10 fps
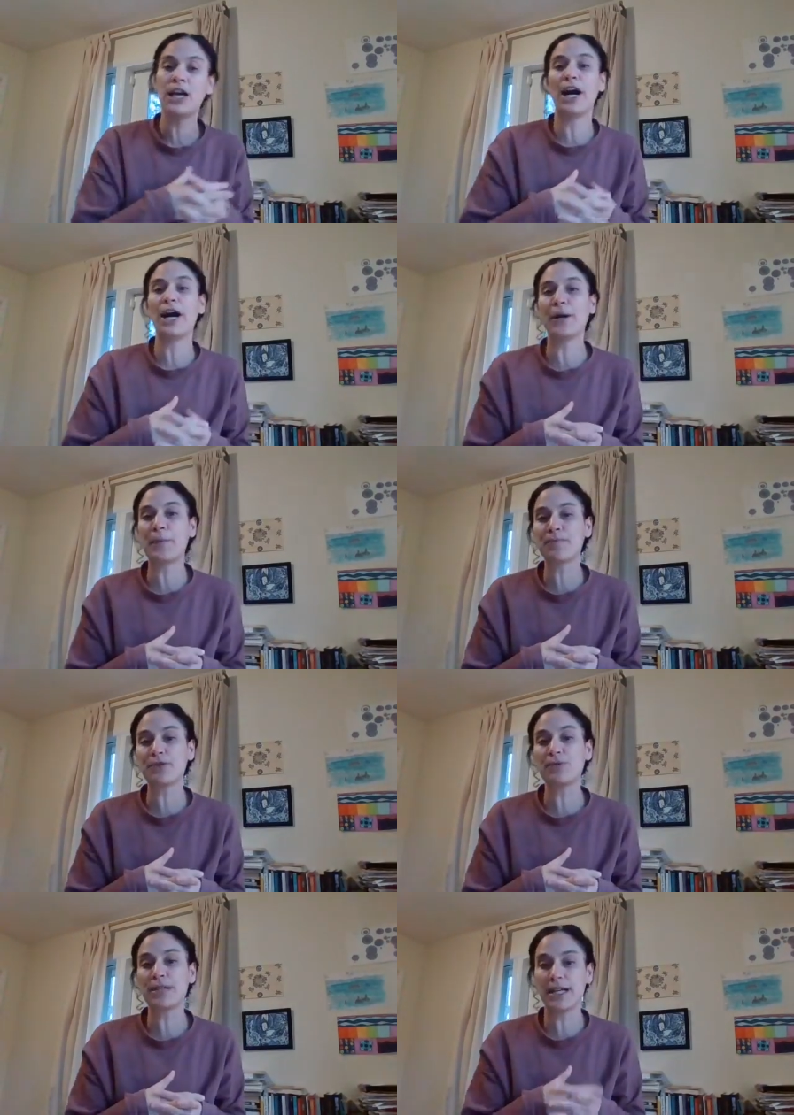
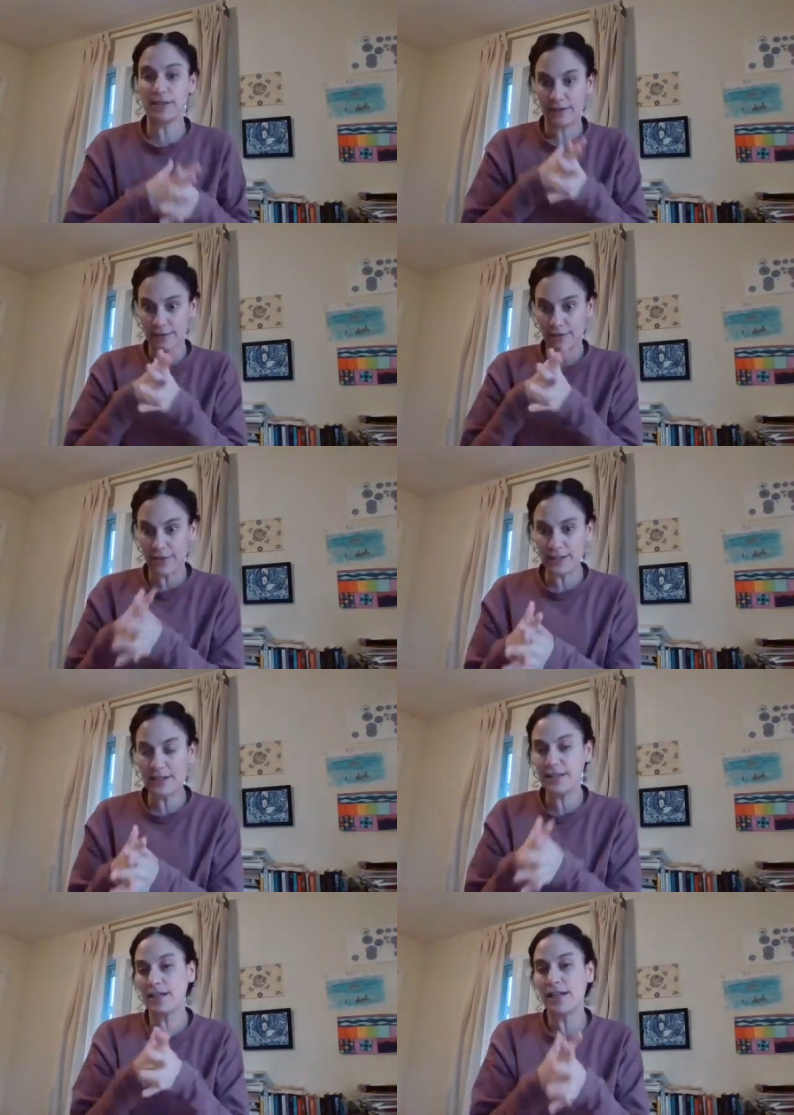to get
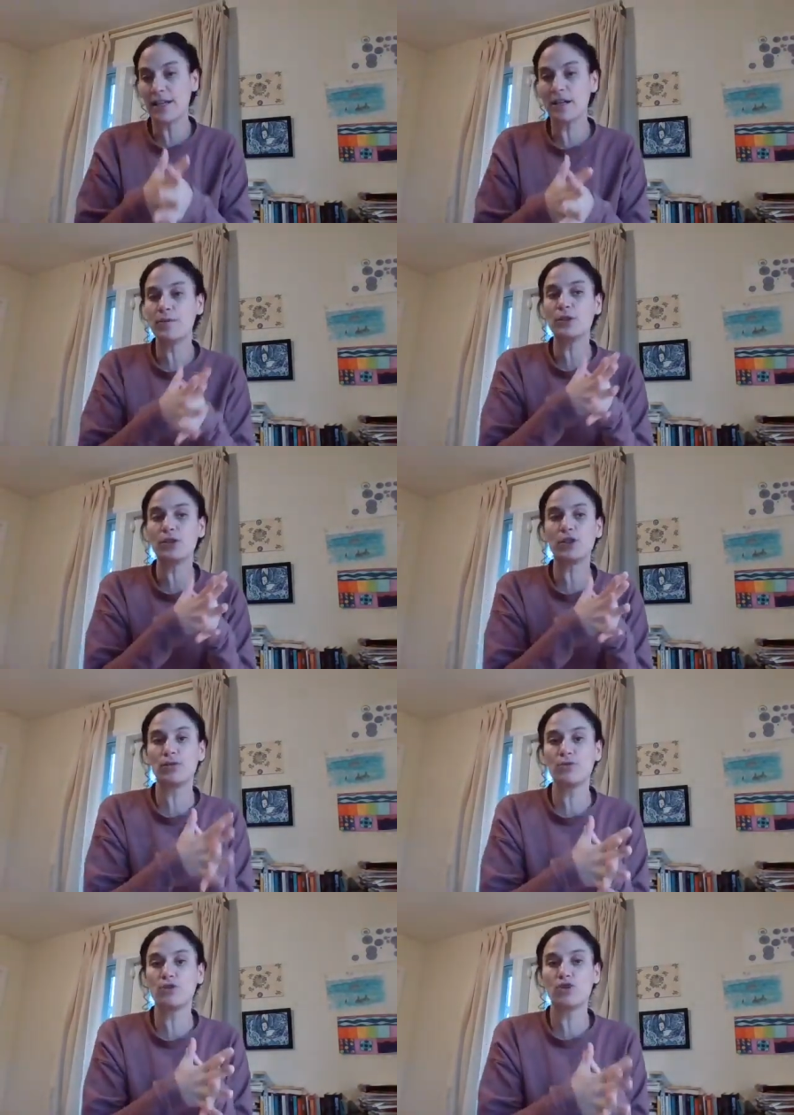funding and help
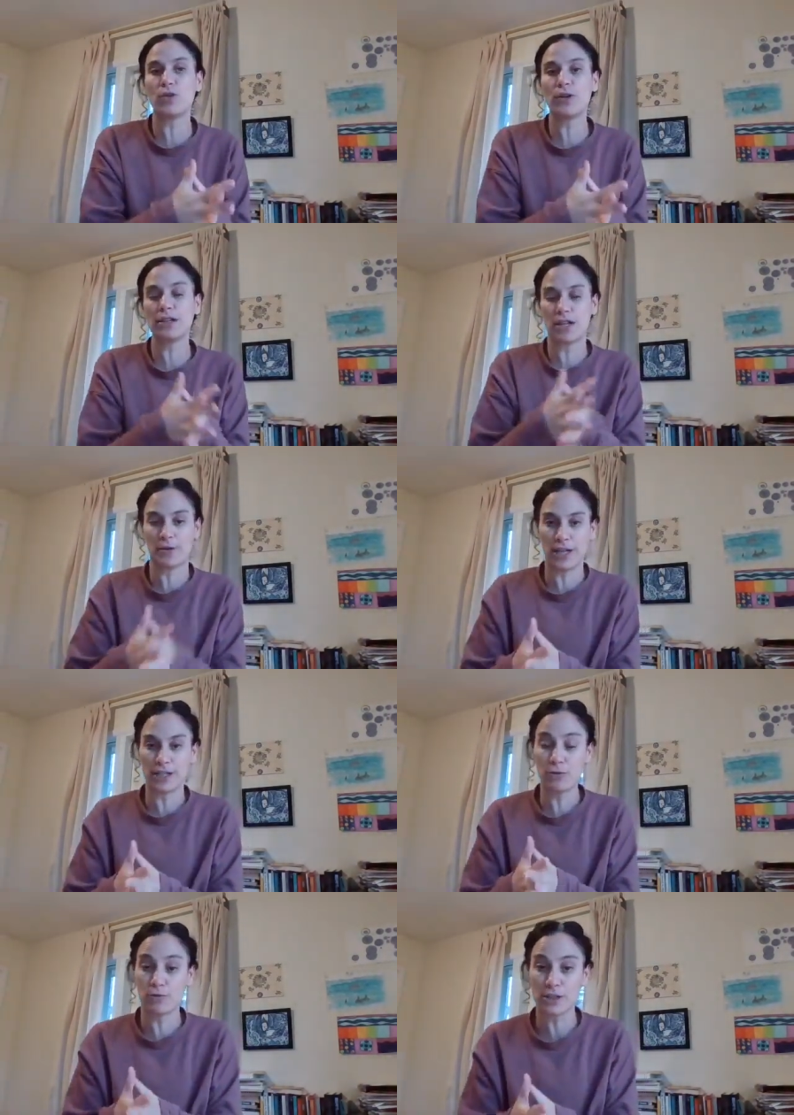to join a
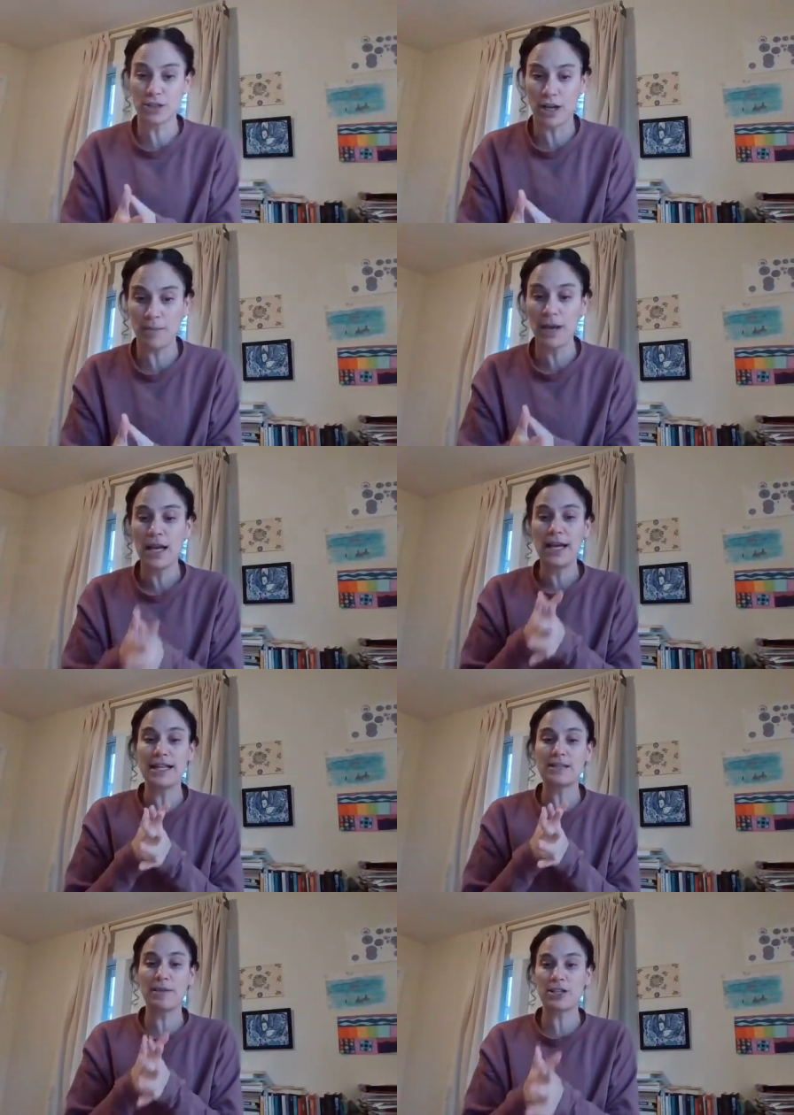writing workshop,
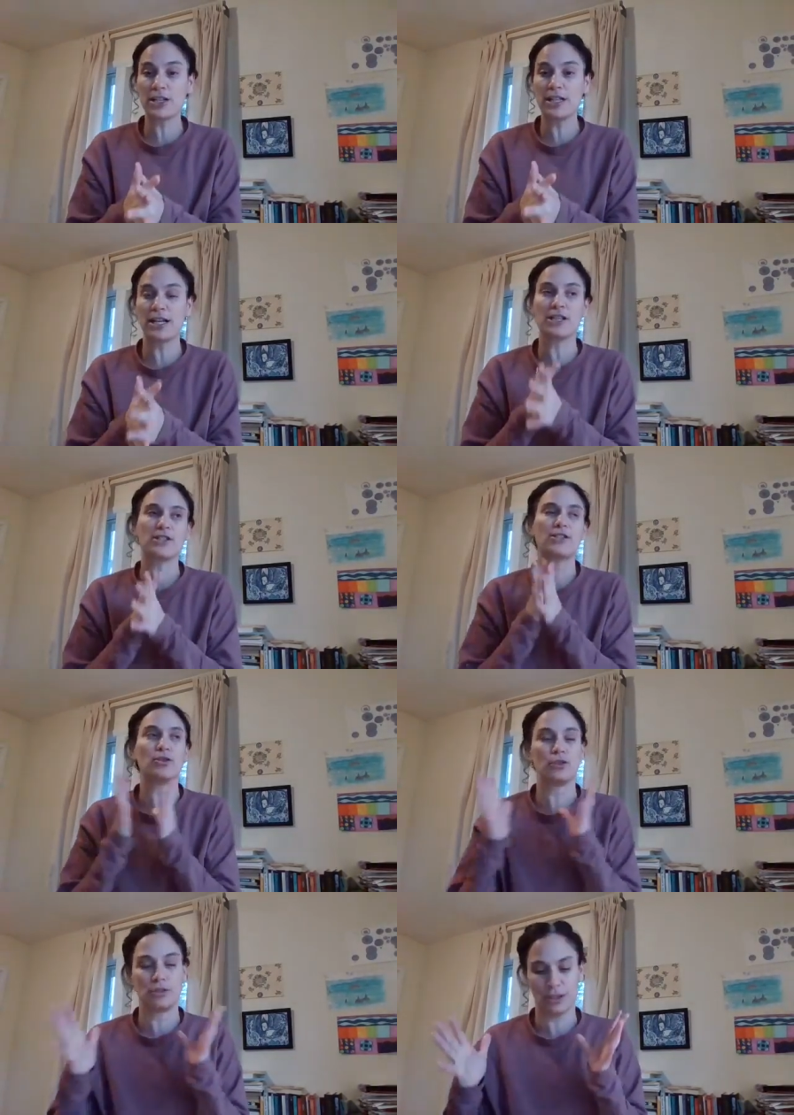especially as
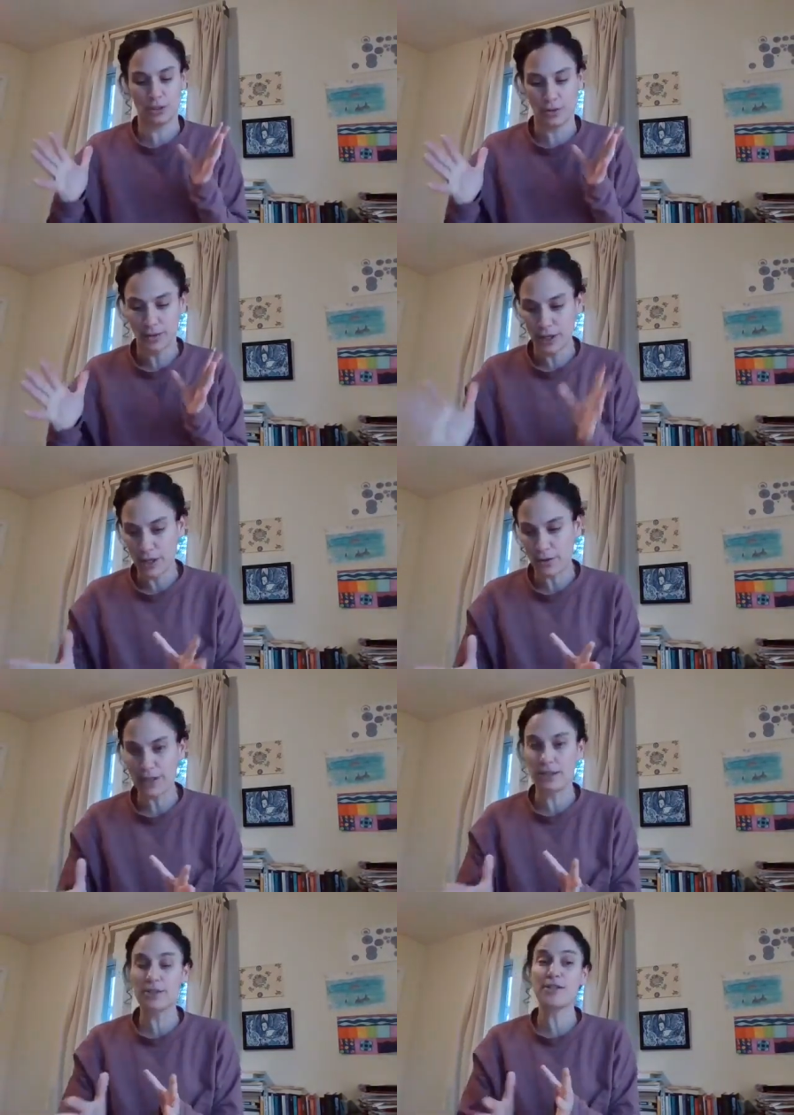you're
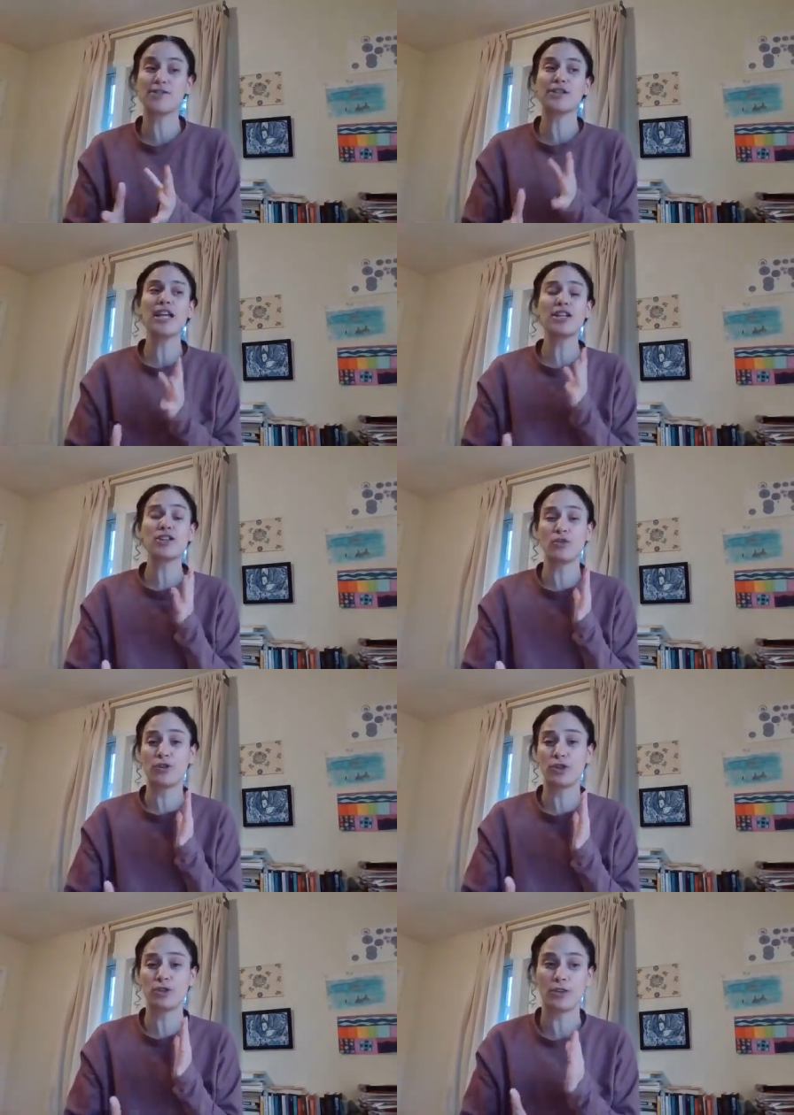writing a dissertation,
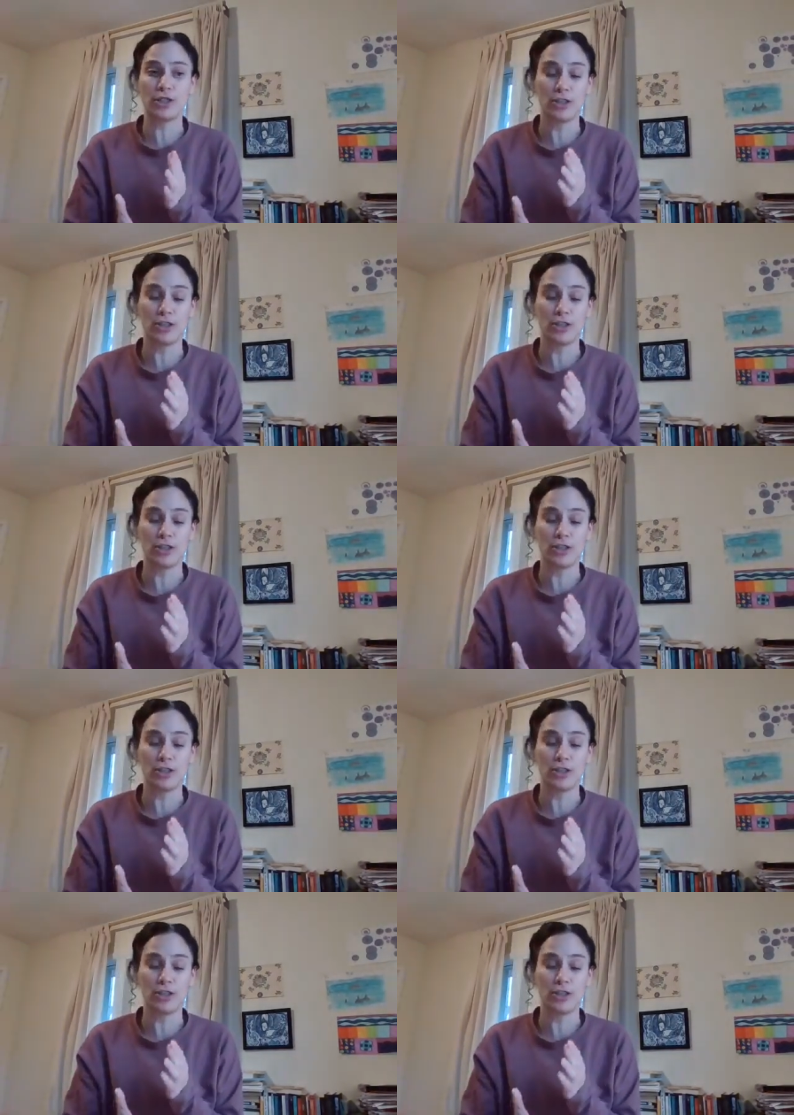or your